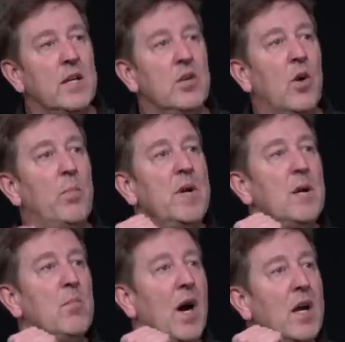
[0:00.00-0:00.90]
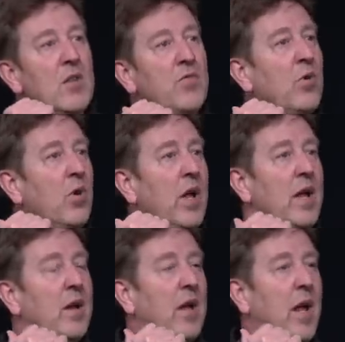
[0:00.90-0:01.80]
you know, being mindful
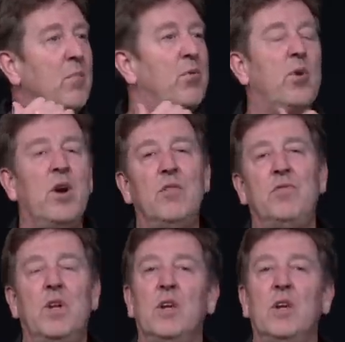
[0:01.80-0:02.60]
and, and prayerful.